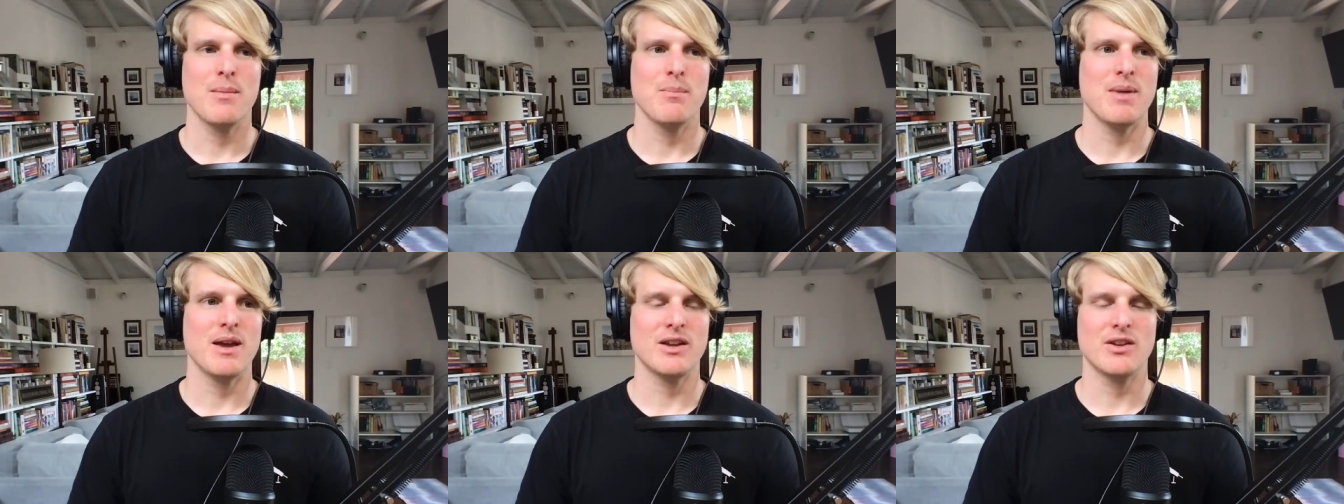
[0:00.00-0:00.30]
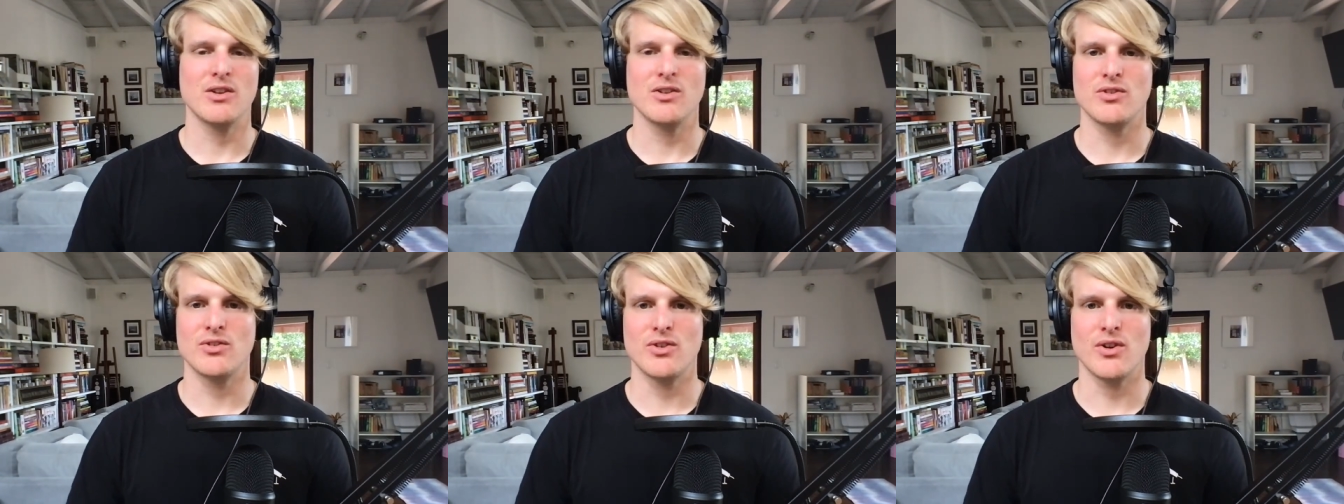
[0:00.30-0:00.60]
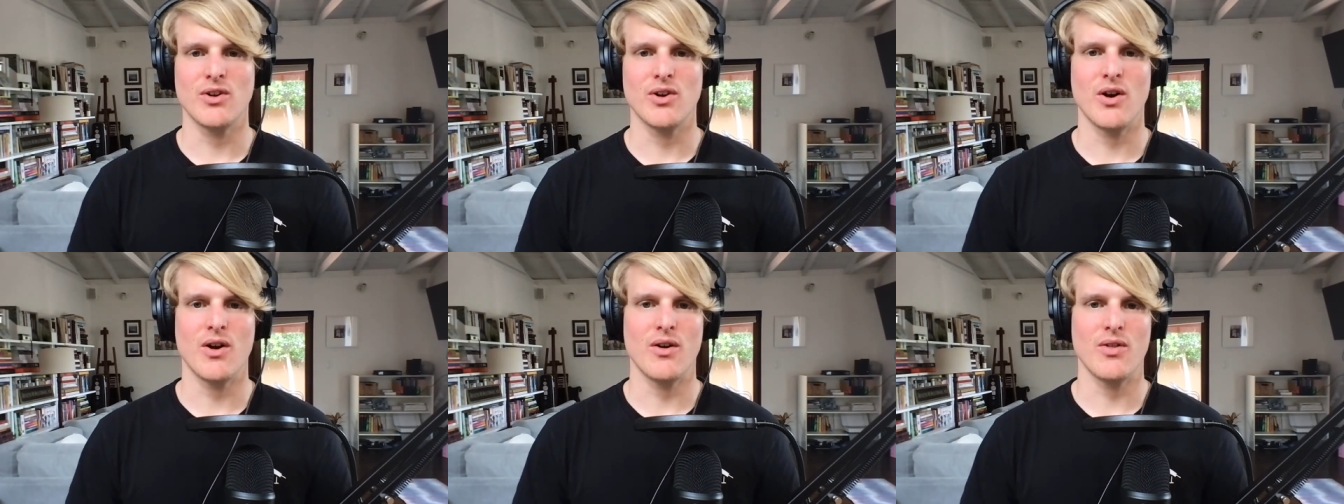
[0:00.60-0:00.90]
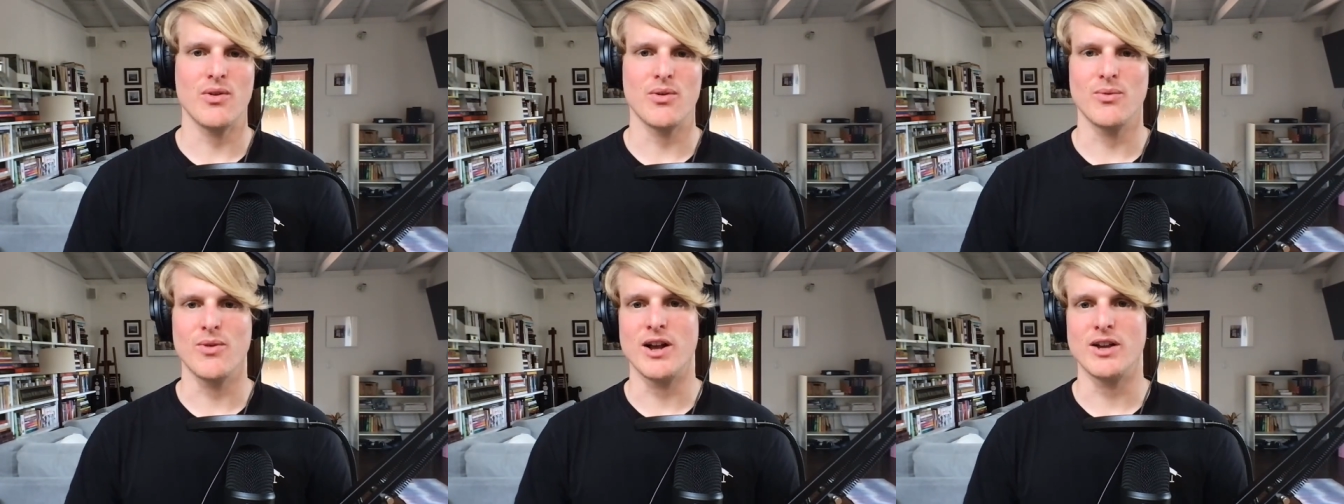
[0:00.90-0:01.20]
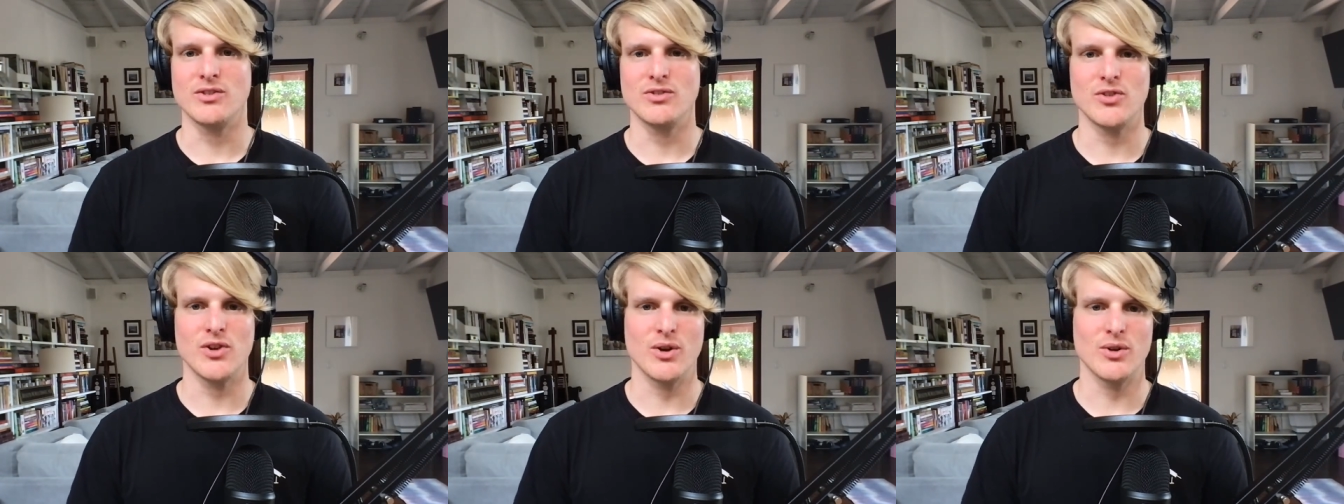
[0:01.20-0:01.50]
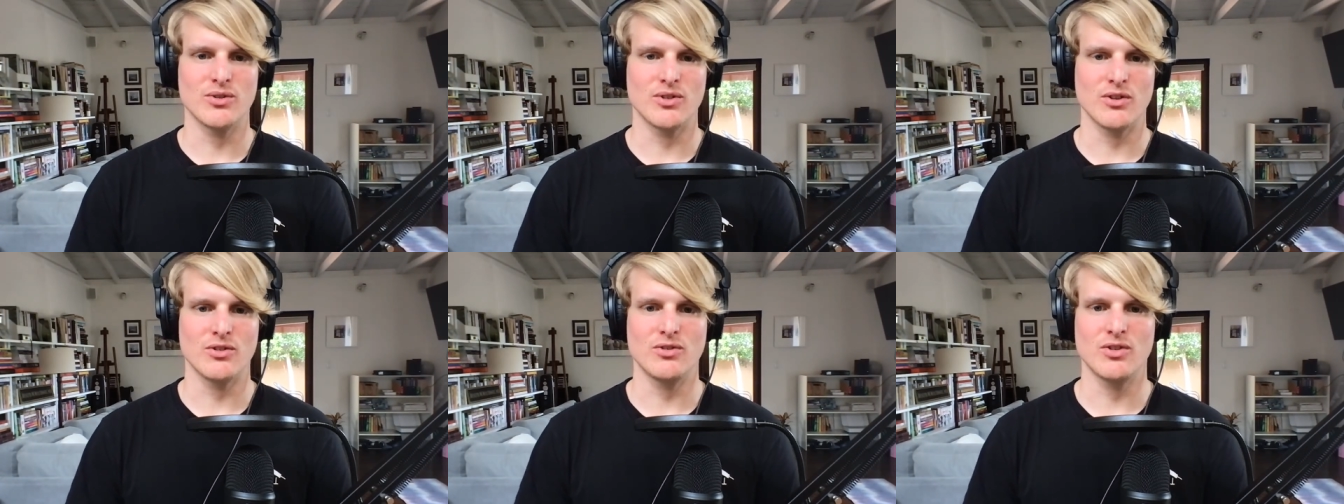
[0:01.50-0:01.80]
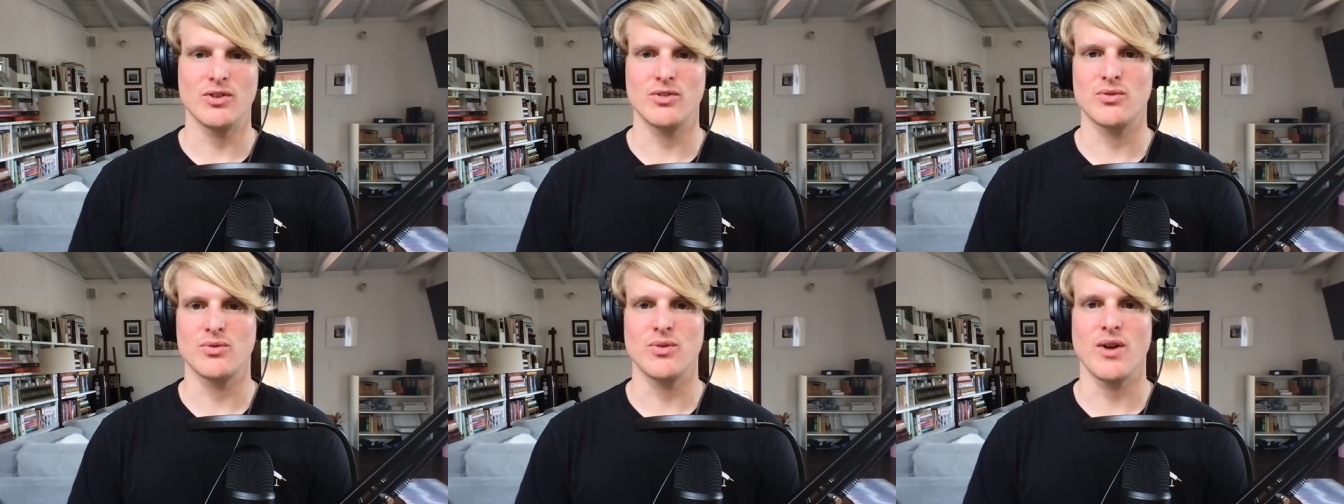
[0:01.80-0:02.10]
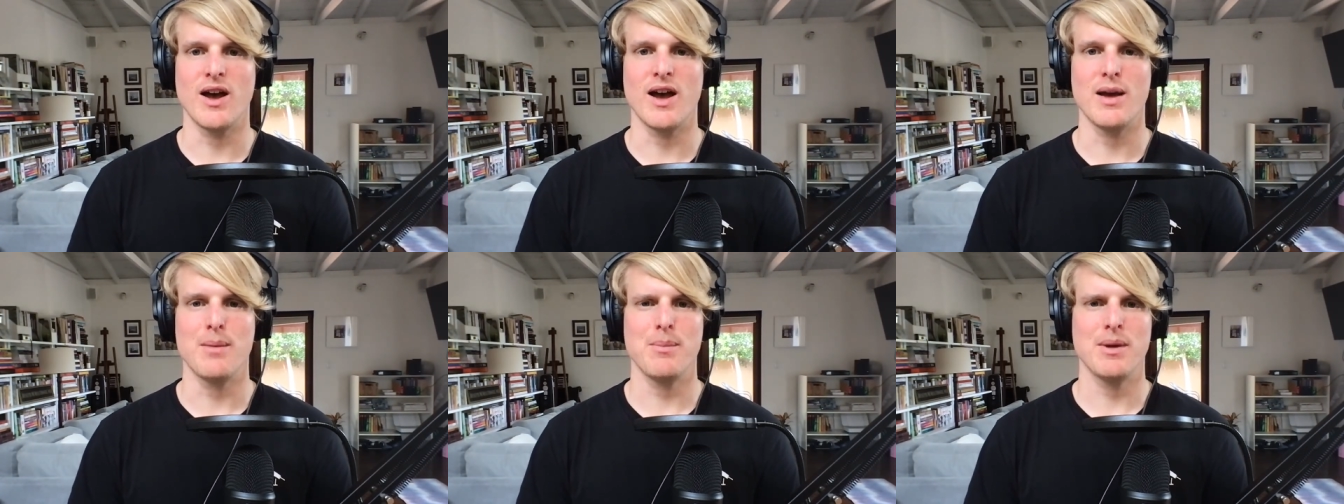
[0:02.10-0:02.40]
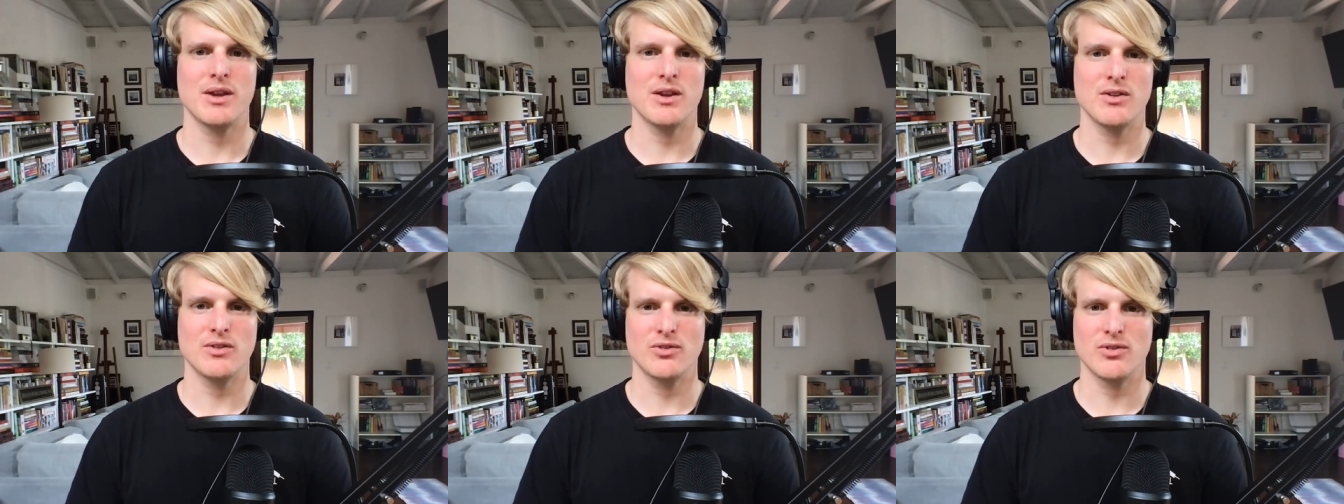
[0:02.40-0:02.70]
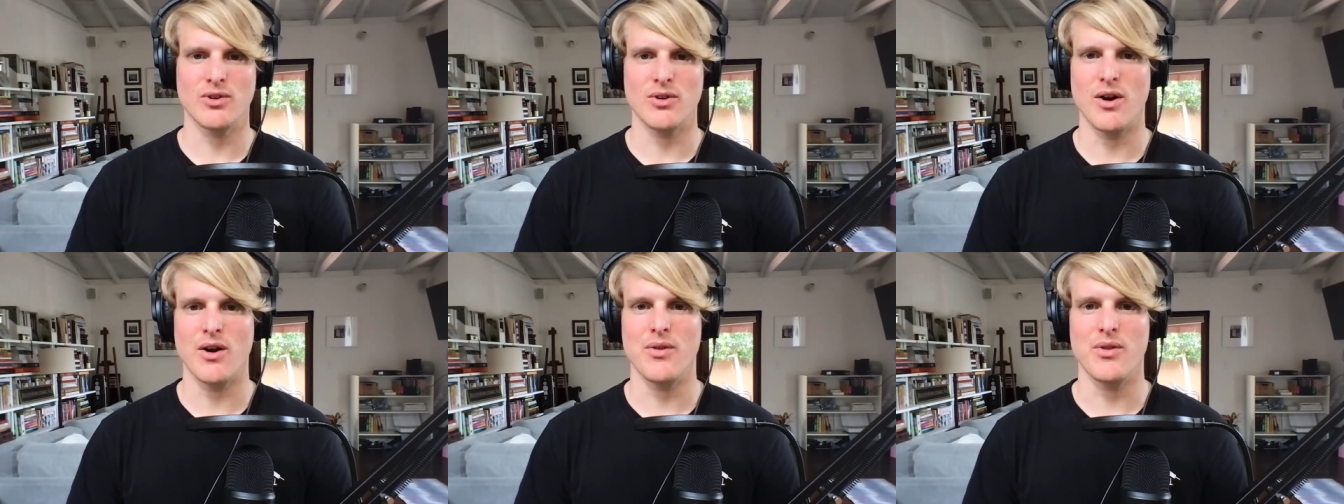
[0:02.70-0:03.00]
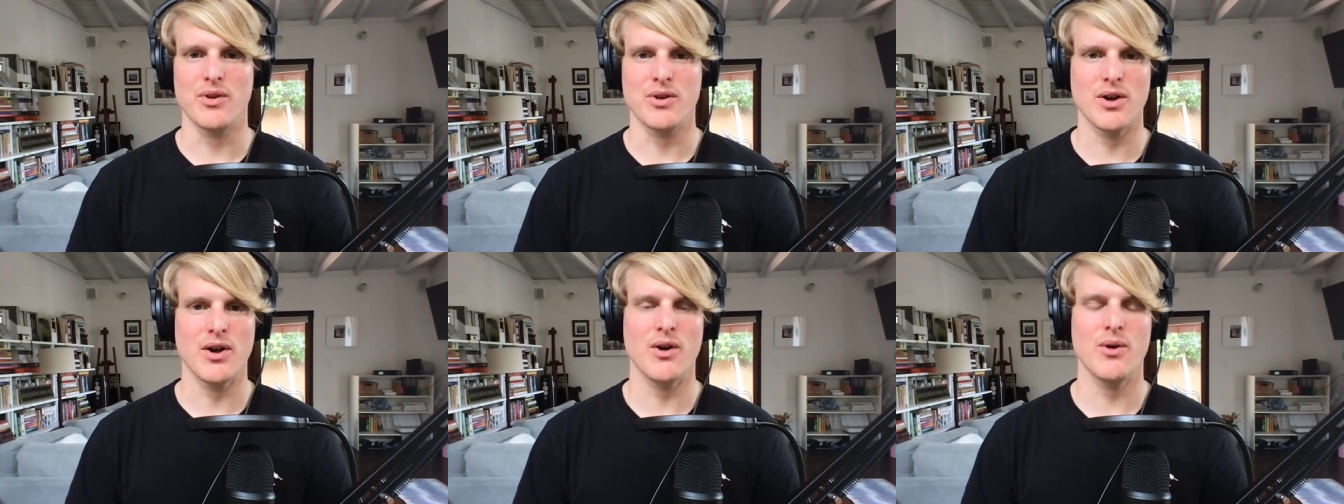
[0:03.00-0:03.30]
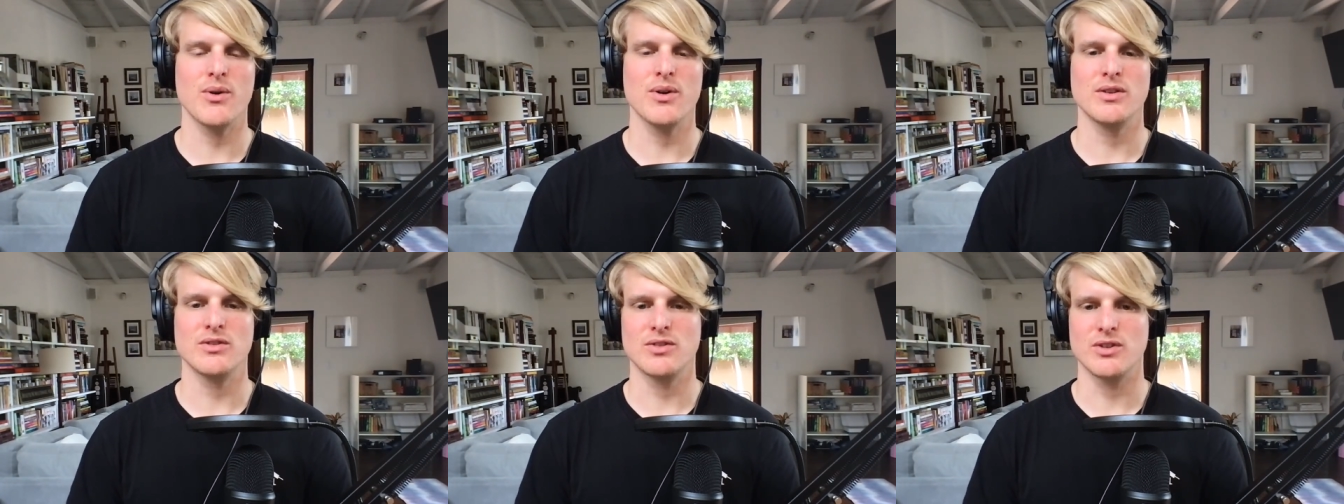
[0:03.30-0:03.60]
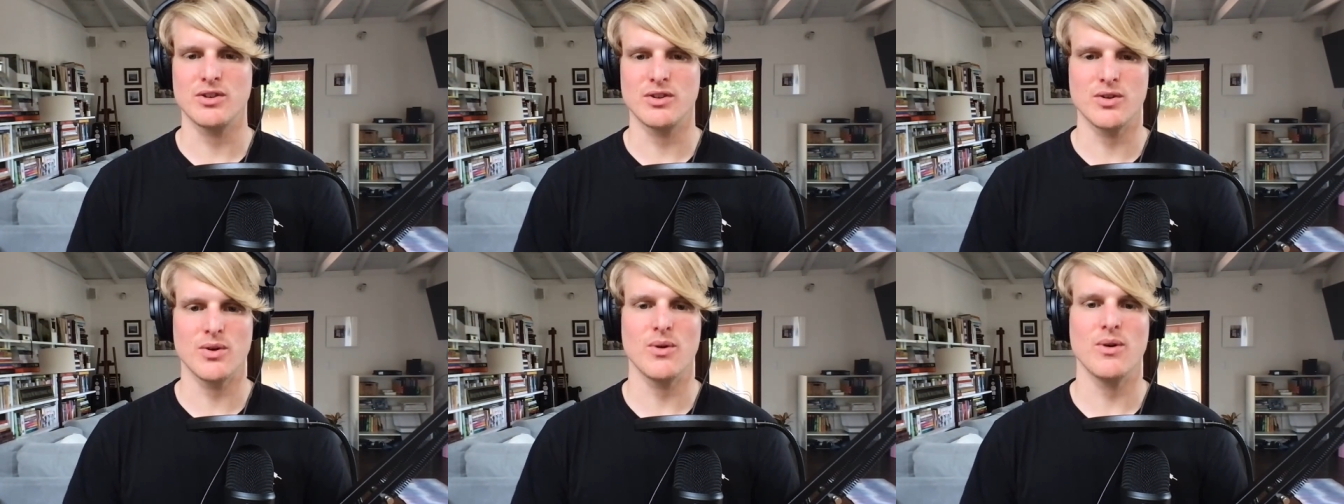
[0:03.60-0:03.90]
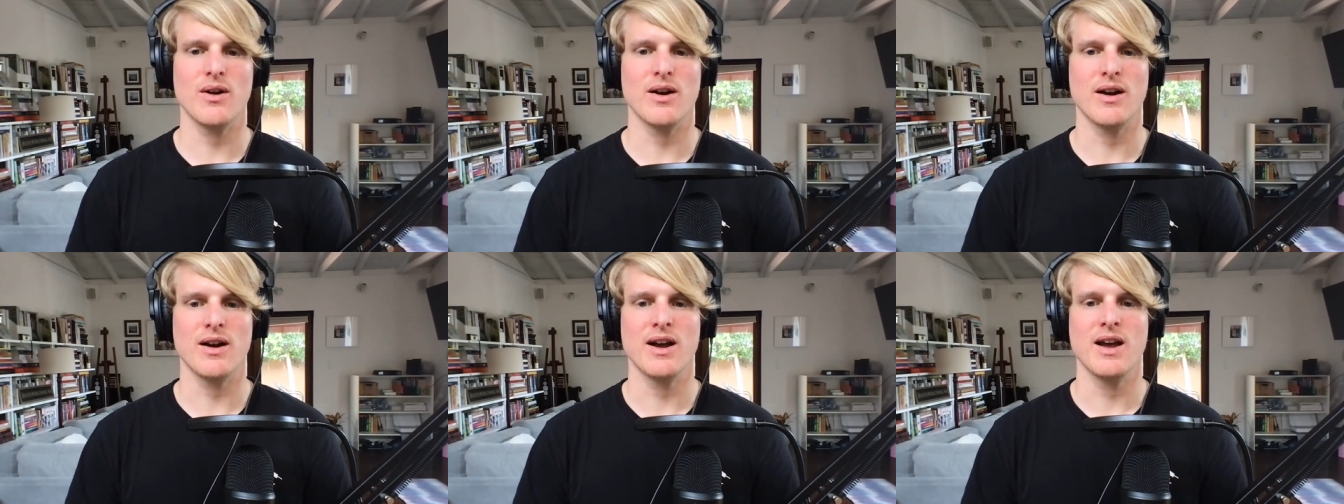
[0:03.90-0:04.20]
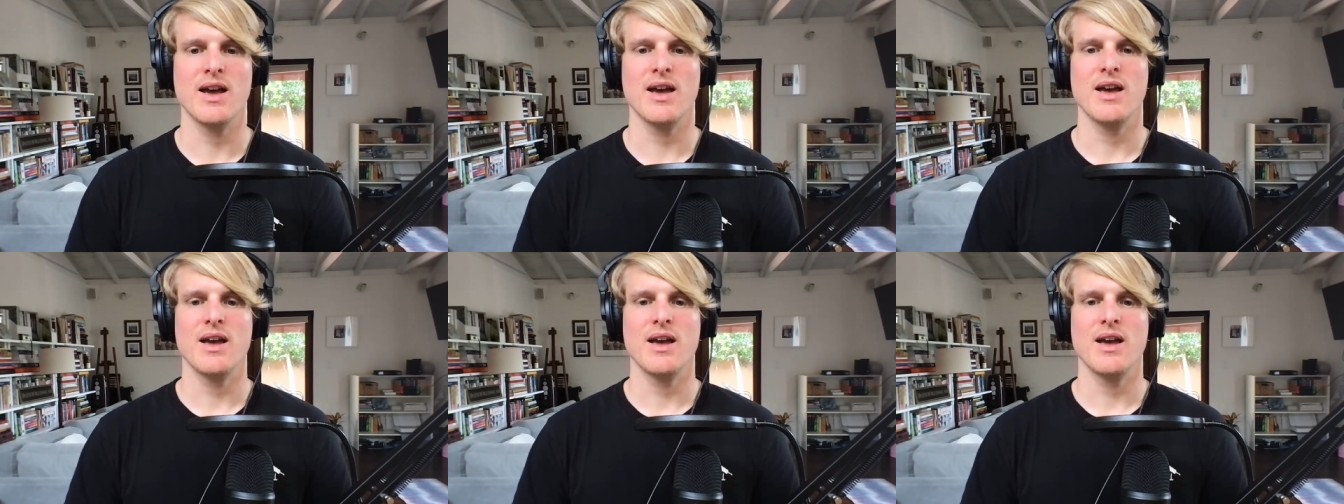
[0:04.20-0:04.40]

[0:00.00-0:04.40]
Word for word: making sure all the ratios are just right, making sure all the code is secure,